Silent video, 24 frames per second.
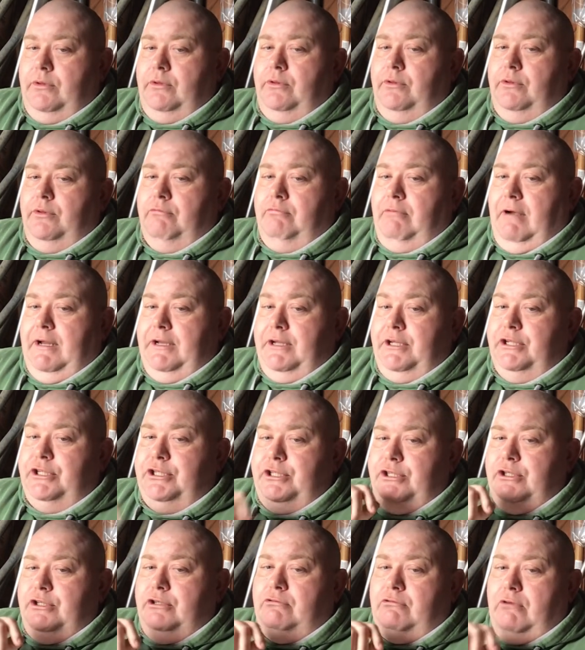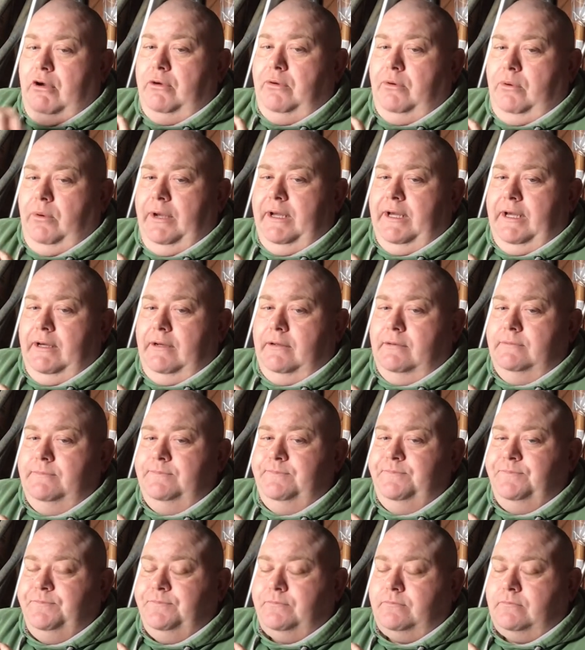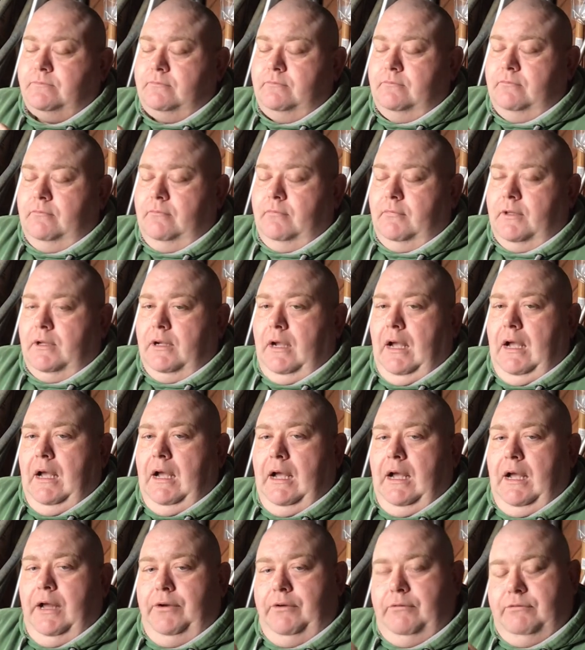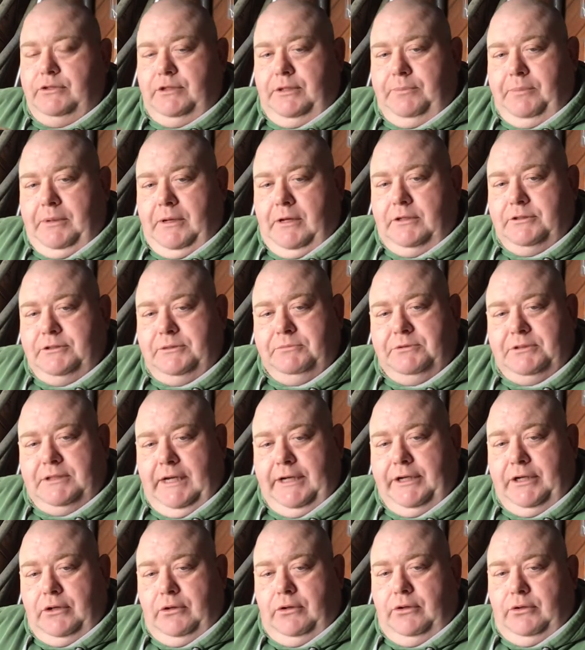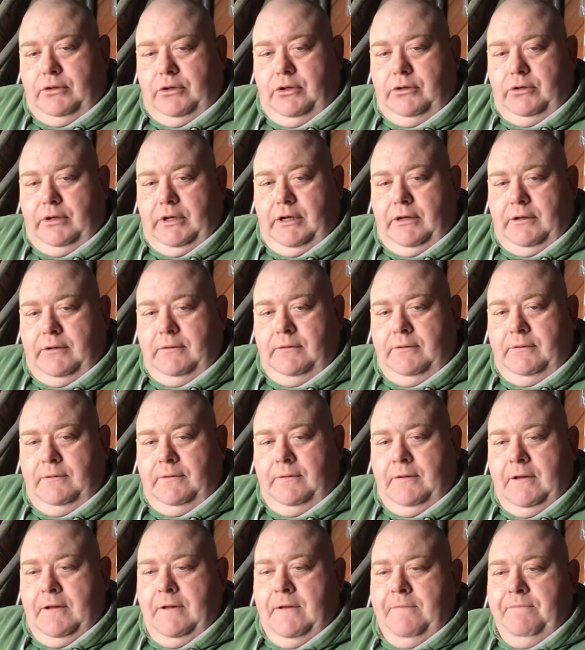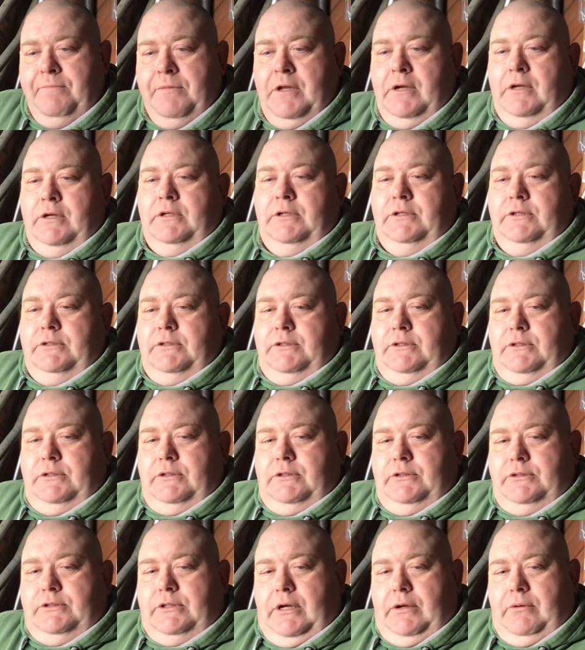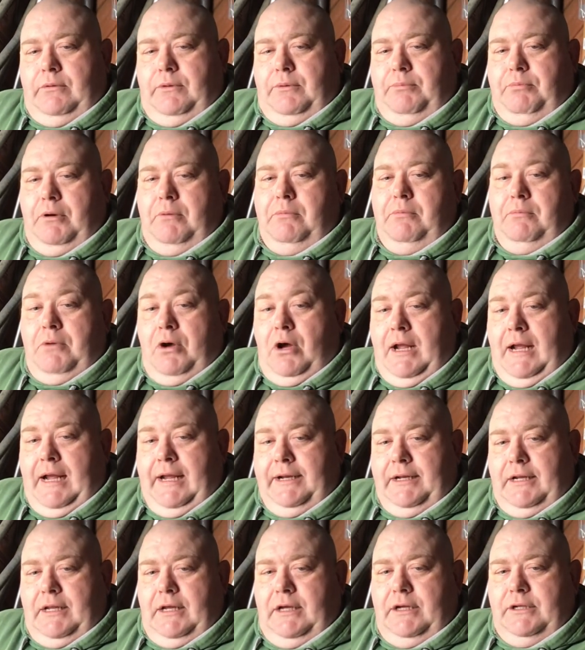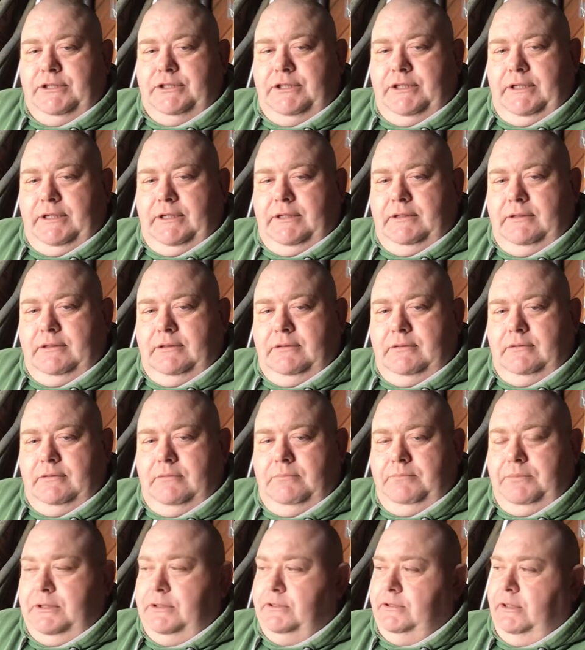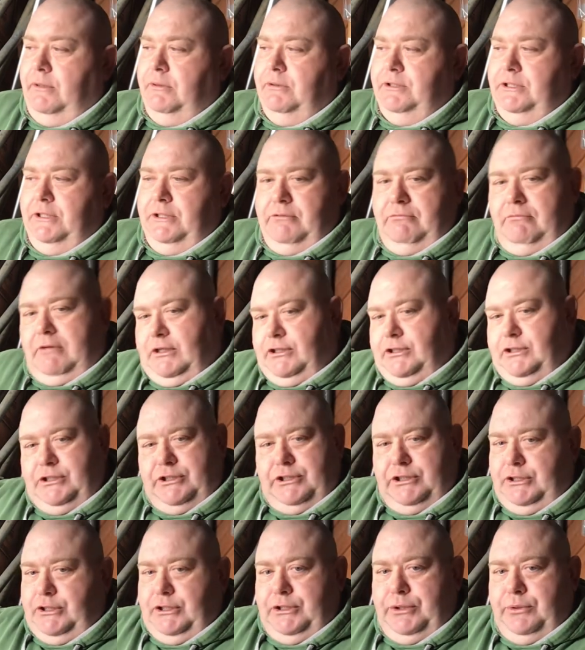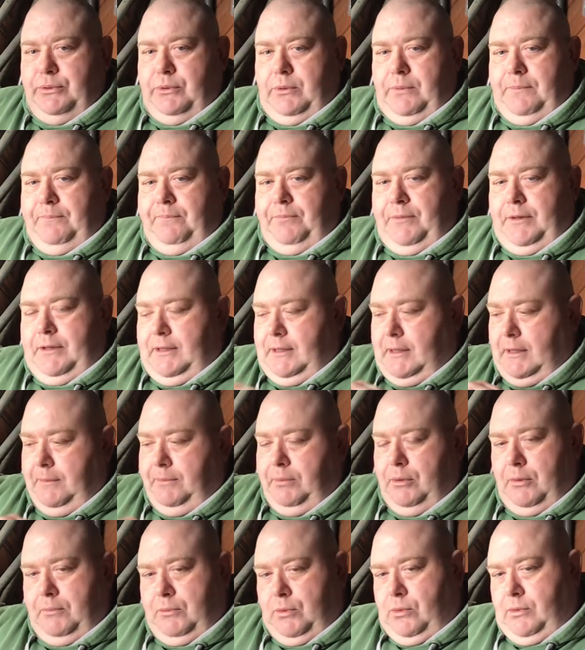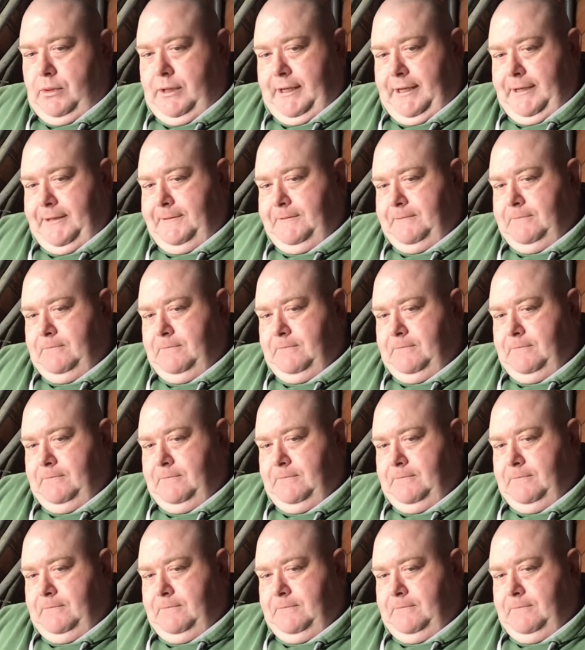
the radish grow quicker, and obviously parsnips take a lot longer. So the problem I had last year, because I was in a rush to just do them, I put them all in,